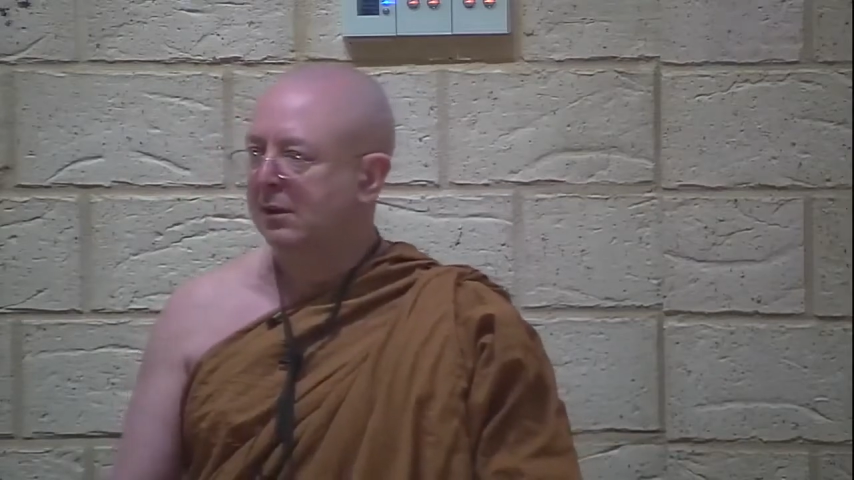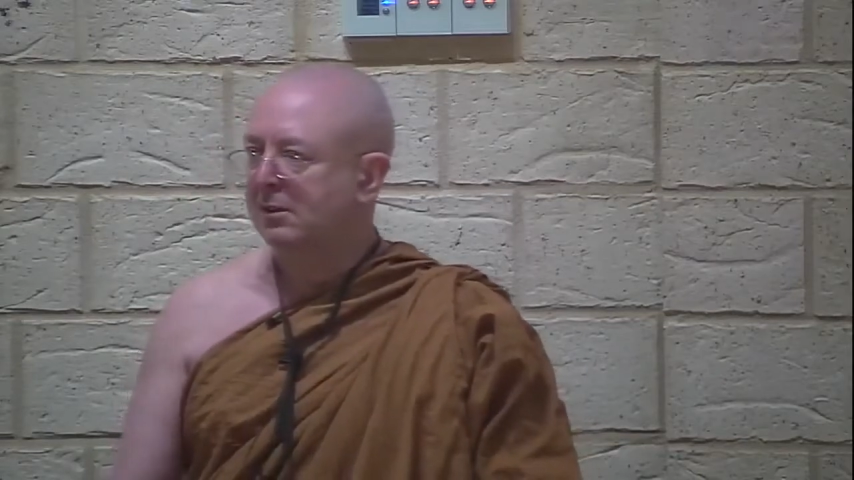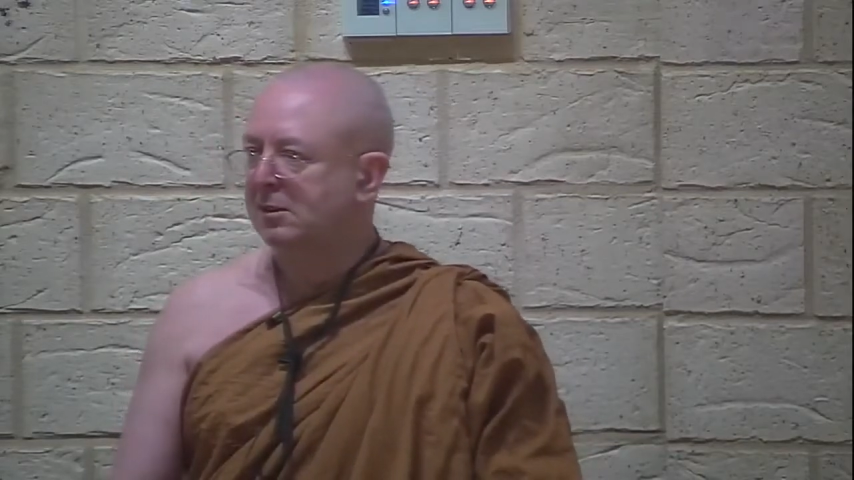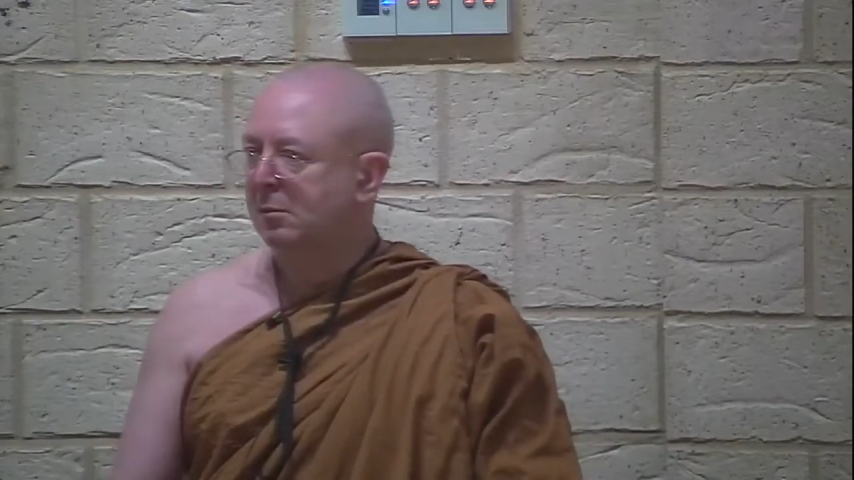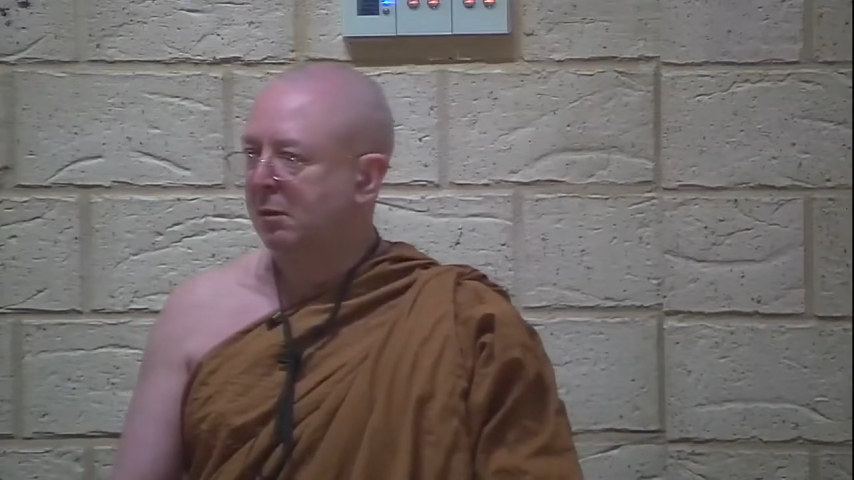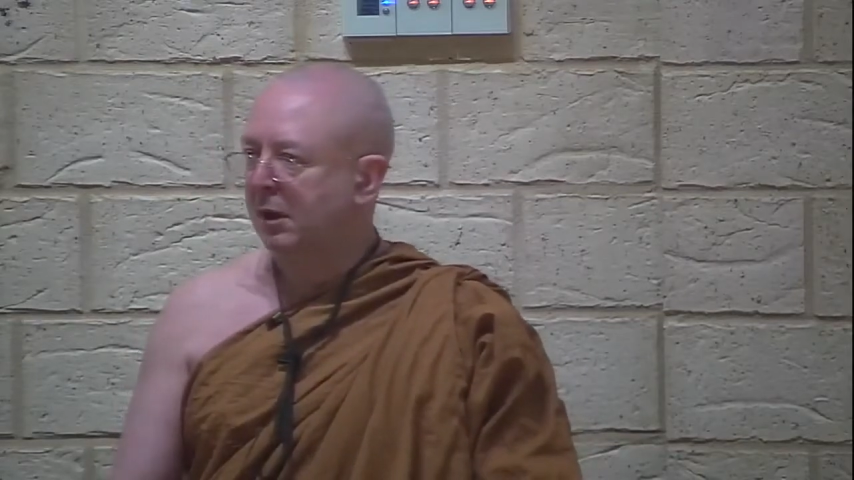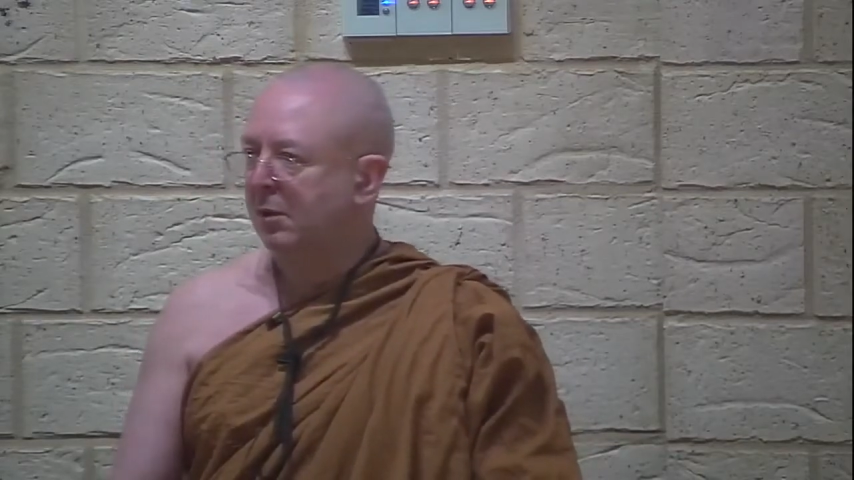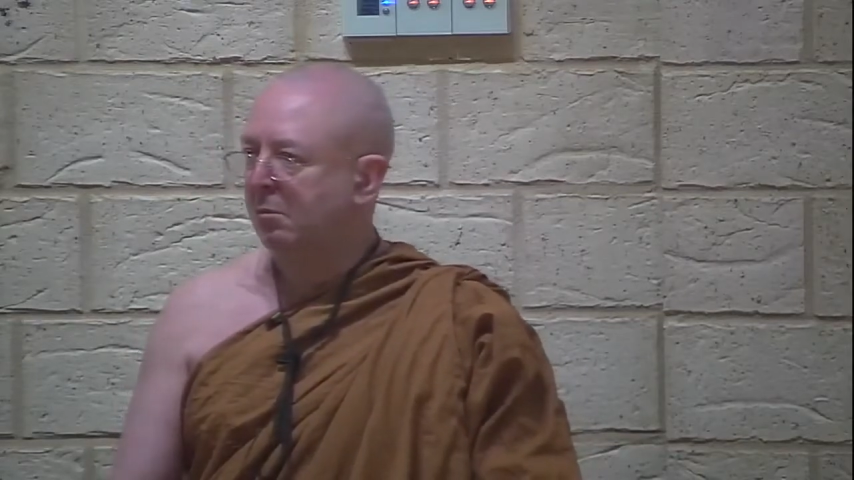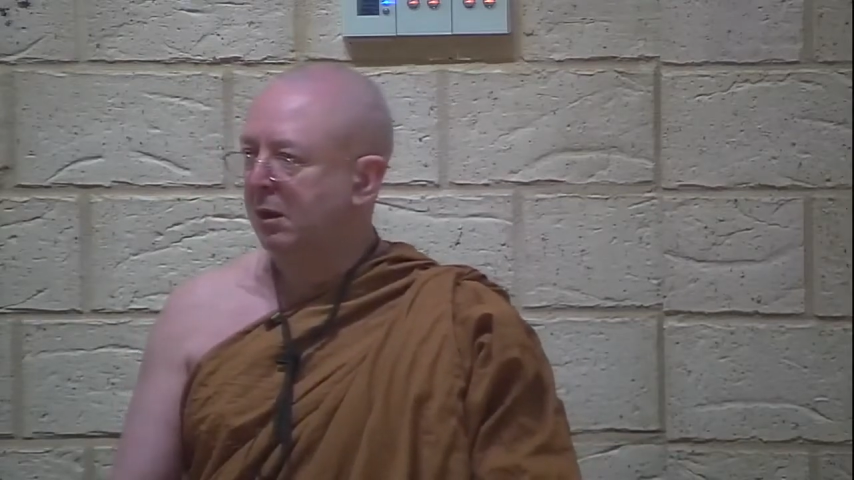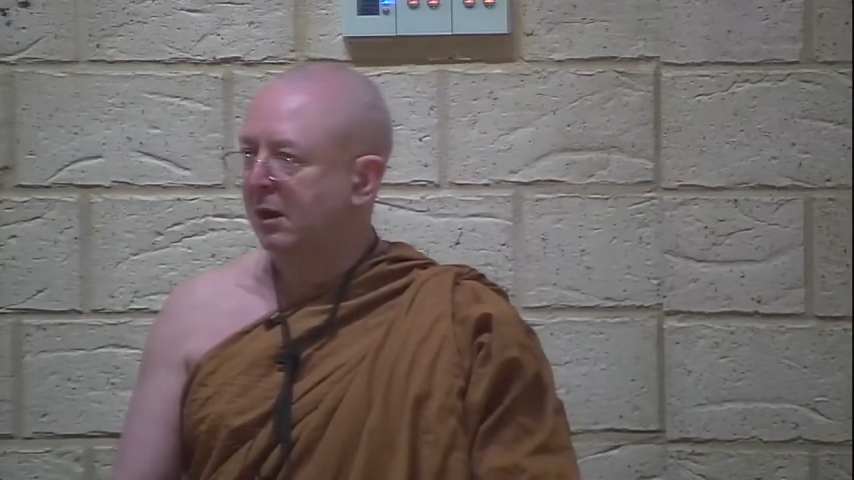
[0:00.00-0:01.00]
this a
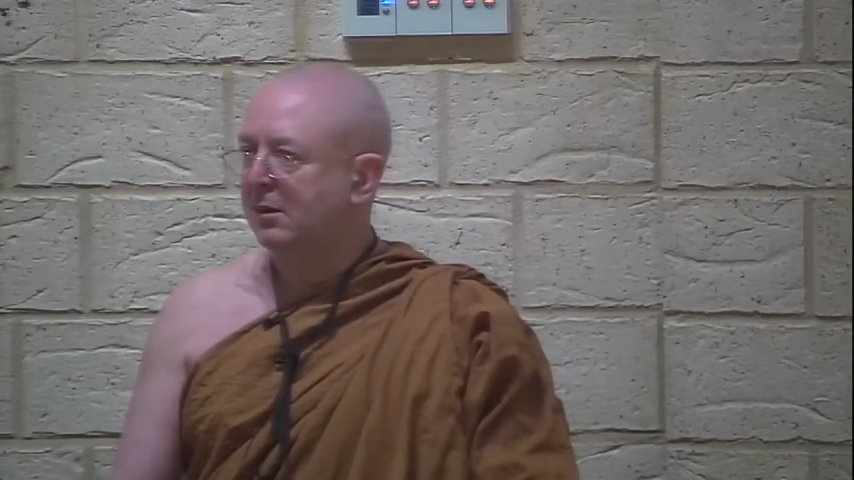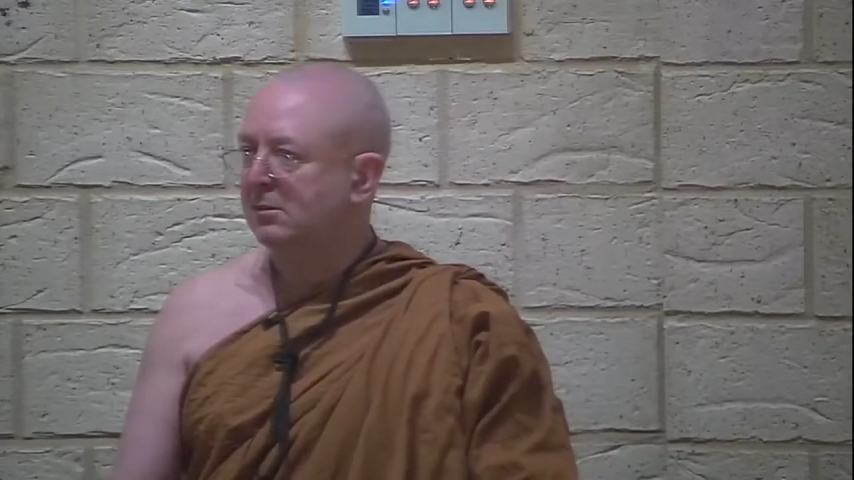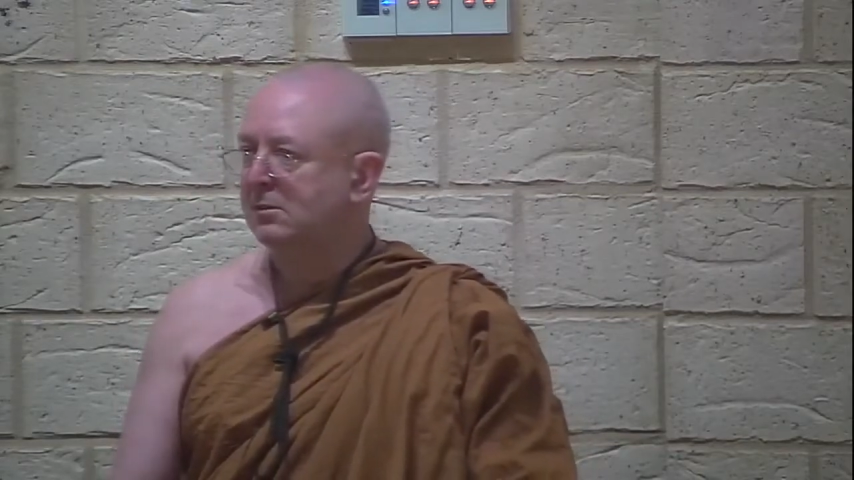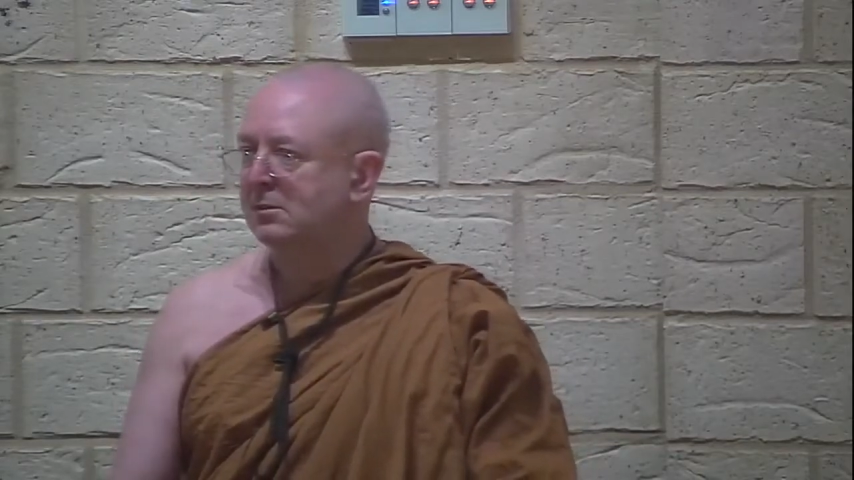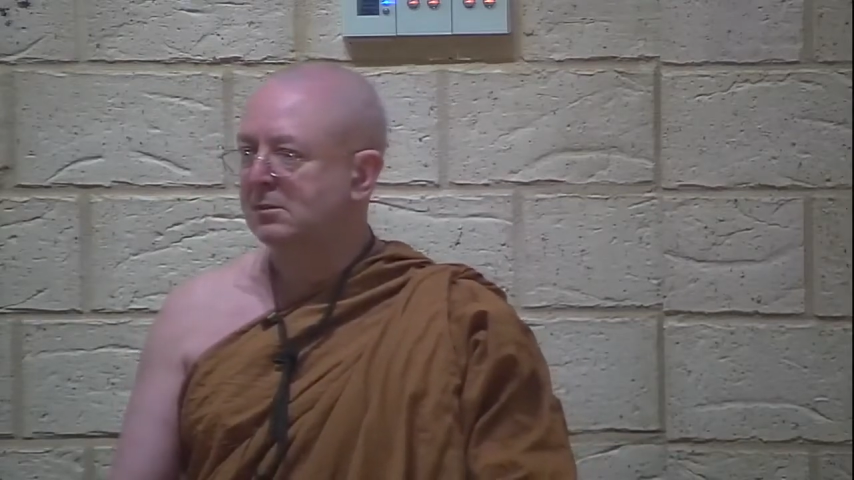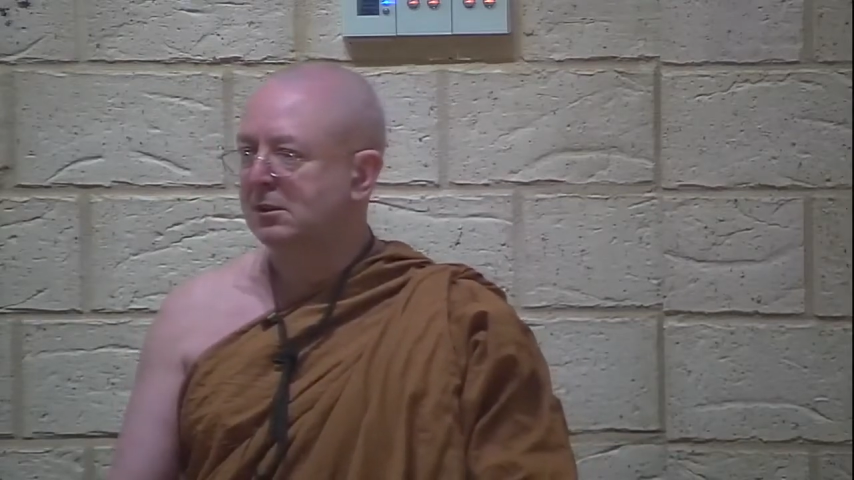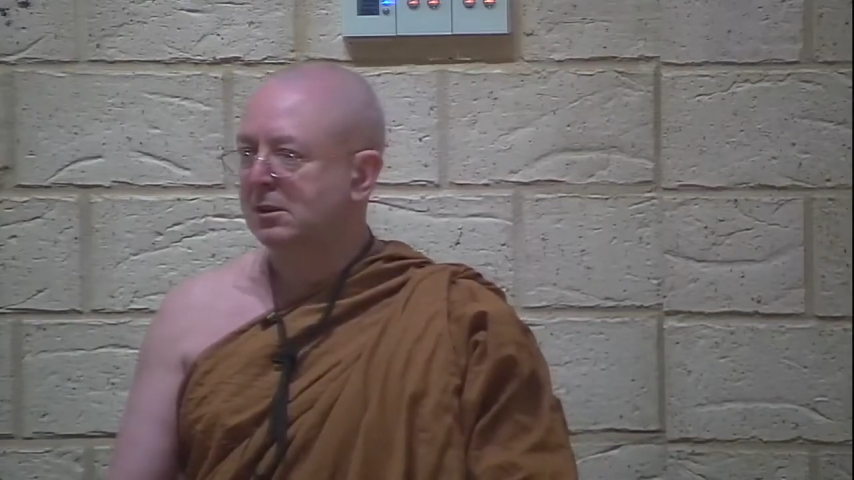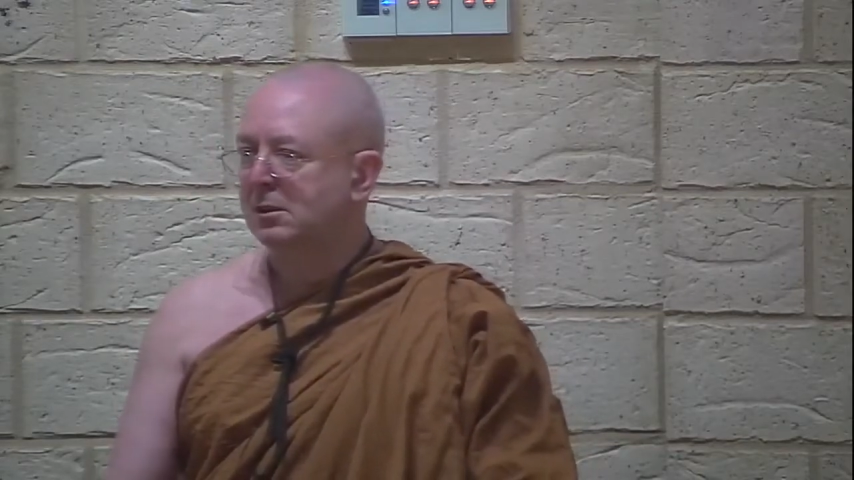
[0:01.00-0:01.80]
better place,